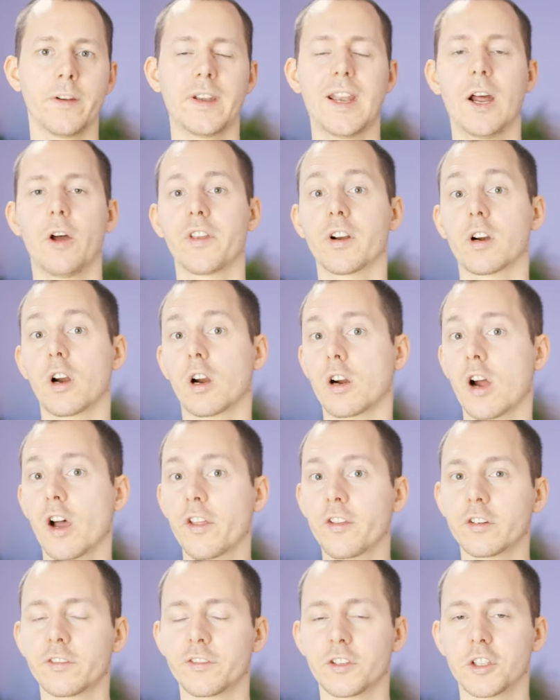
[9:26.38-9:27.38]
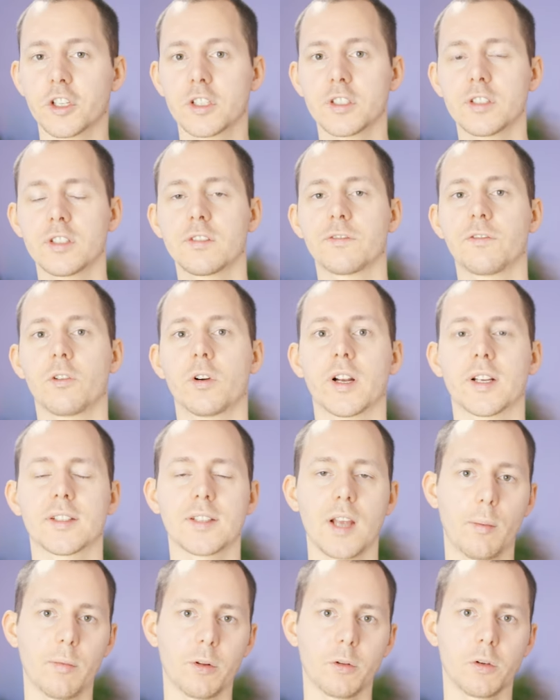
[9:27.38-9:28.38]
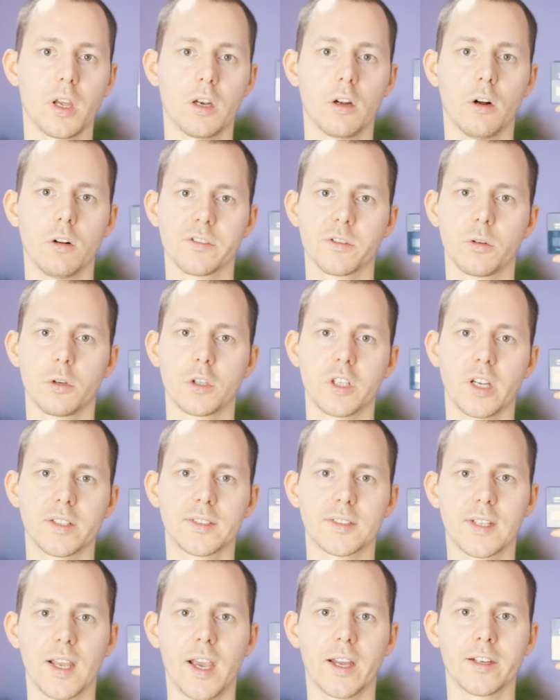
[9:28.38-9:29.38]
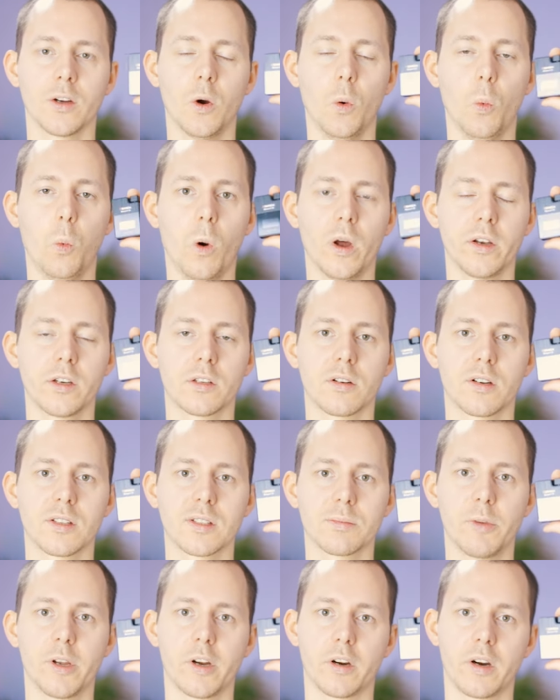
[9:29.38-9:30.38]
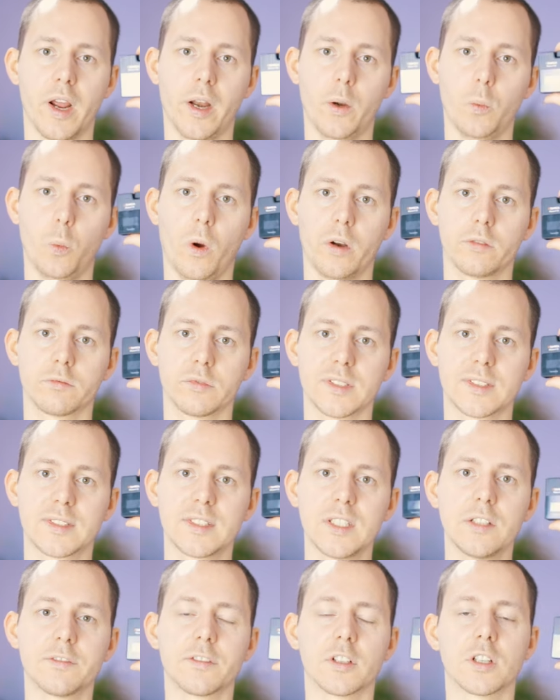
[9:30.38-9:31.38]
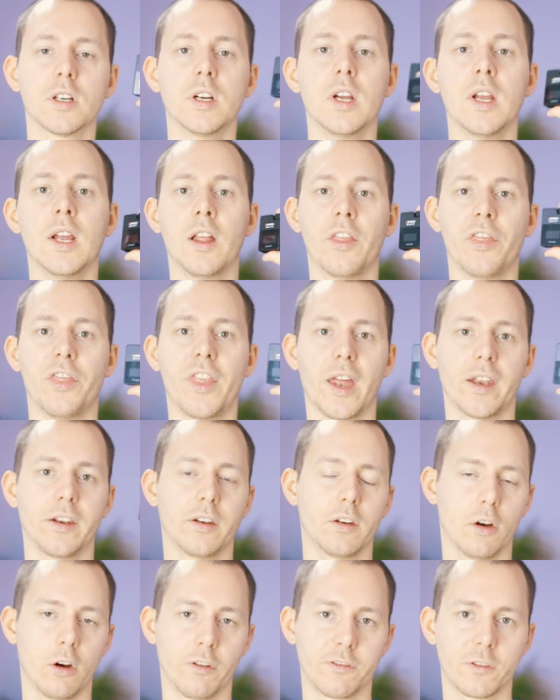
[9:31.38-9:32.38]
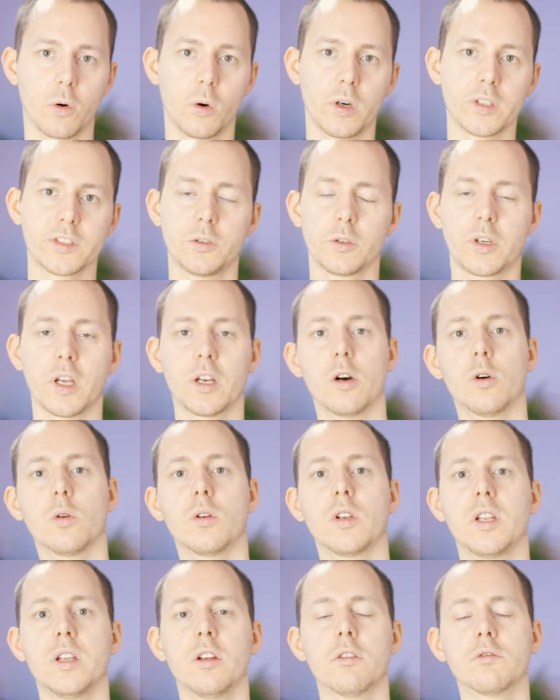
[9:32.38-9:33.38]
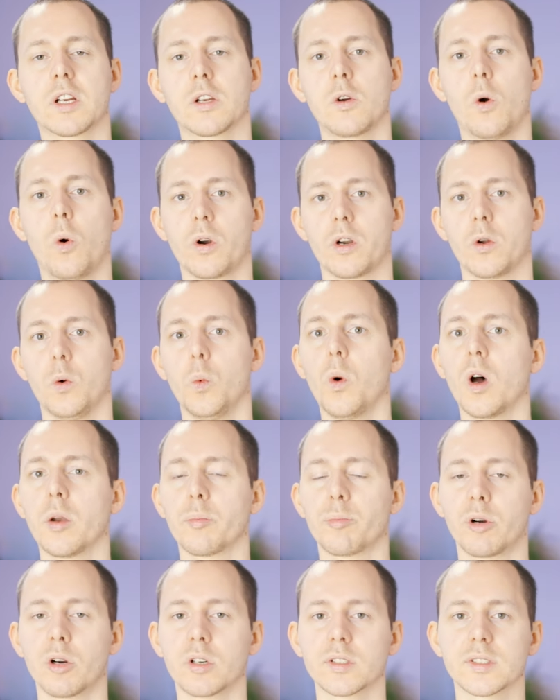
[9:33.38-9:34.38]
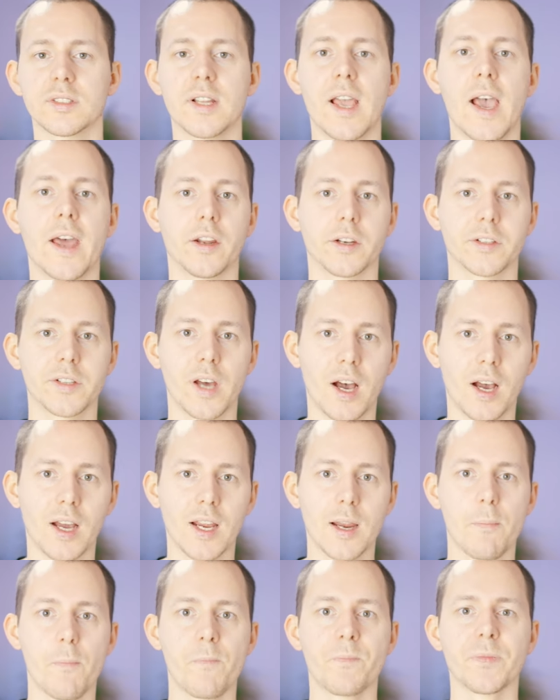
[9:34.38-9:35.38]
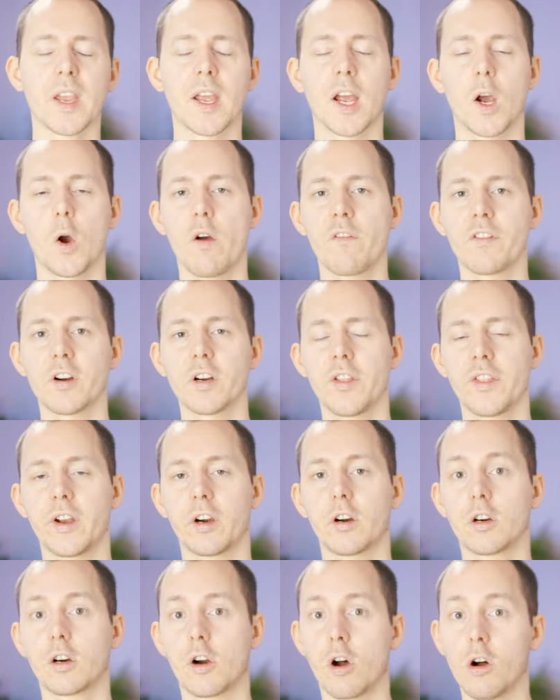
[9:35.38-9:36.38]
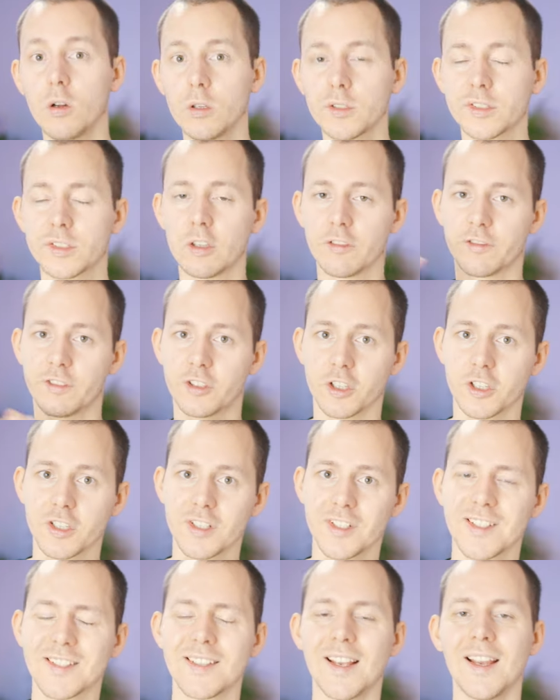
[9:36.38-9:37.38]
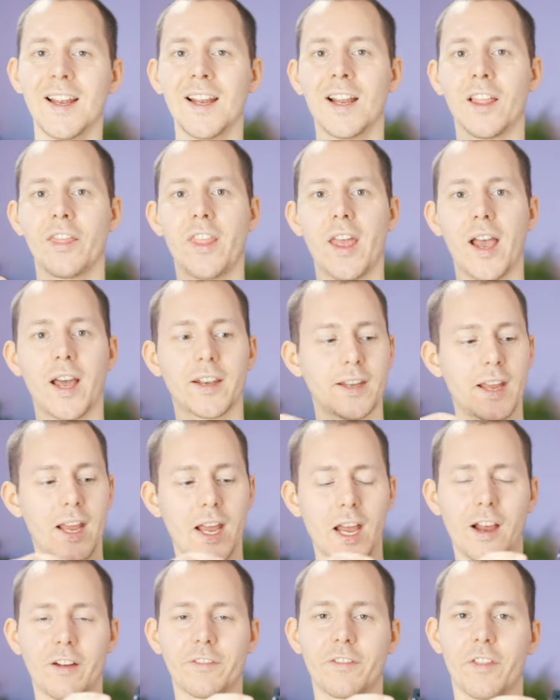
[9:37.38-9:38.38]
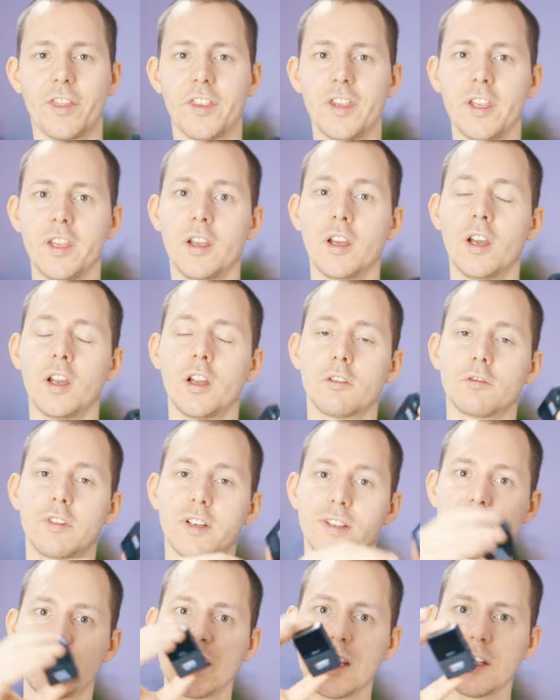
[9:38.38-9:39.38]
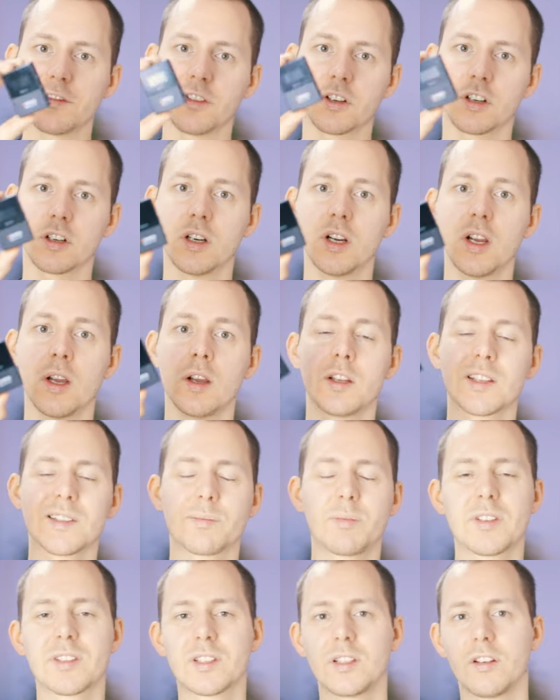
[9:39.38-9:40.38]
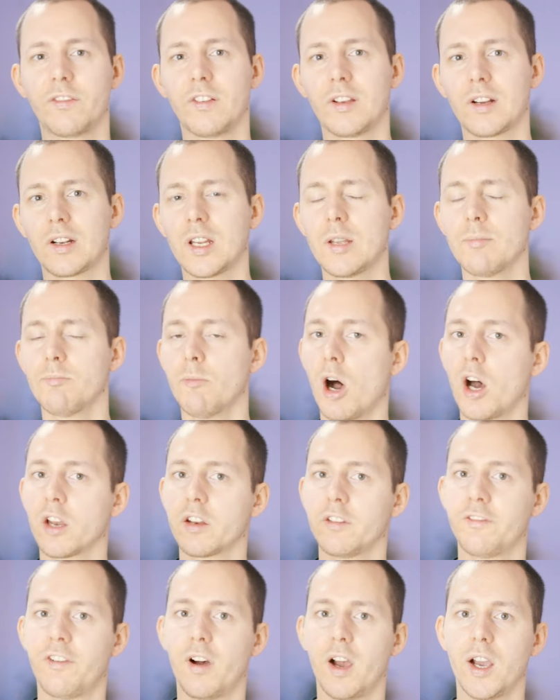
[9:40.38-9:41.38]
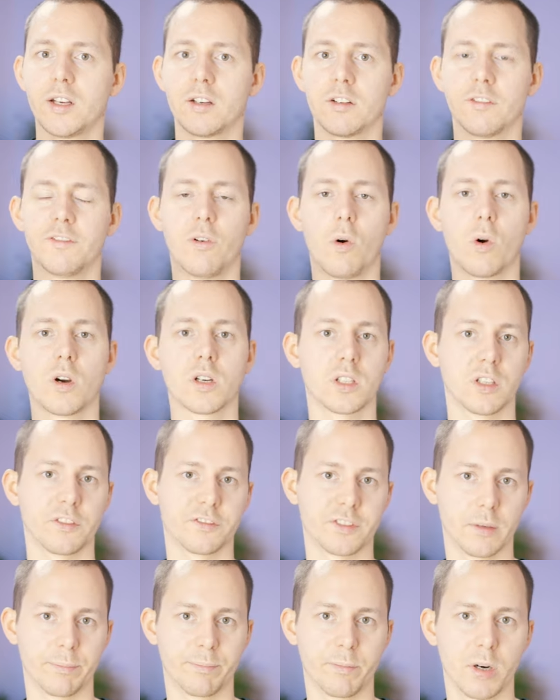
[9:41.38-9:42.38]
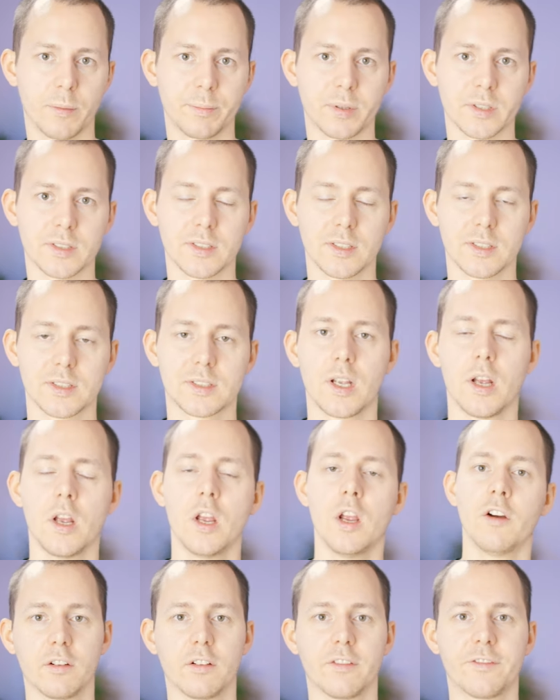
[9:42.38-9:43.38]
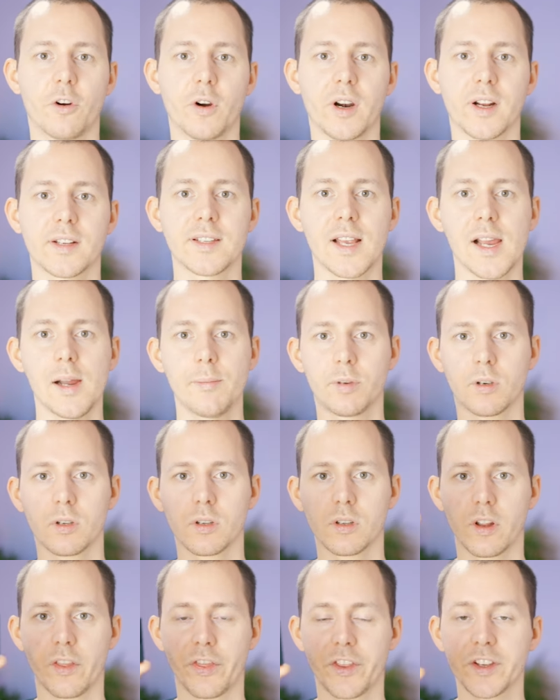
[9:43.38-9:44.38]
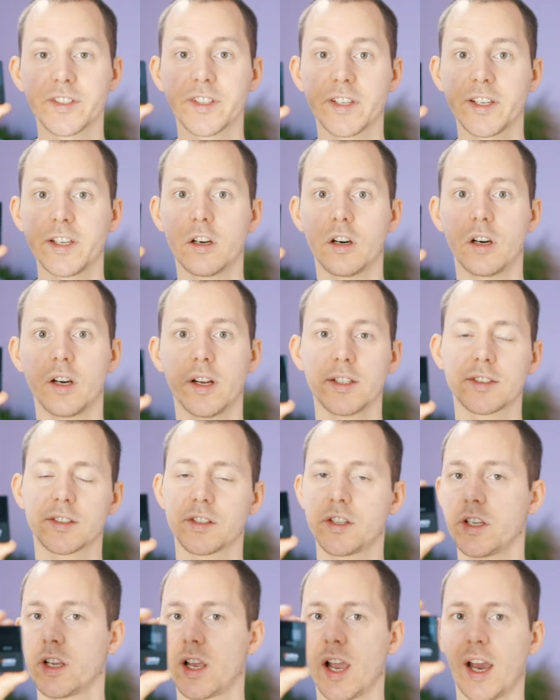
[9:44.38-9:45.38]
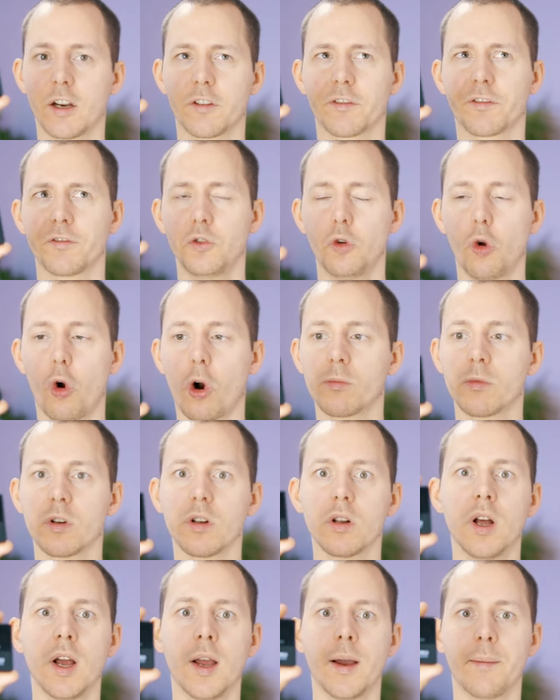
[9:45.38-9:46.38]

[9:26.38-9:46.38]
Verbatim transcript: Now there are other versions, for example, you can also just get one transmitter and one receiver, then of course you can only record one person at a time. However, there are also versions that have the receiver specifically modified for different purposes. For example, this here is the kind of normal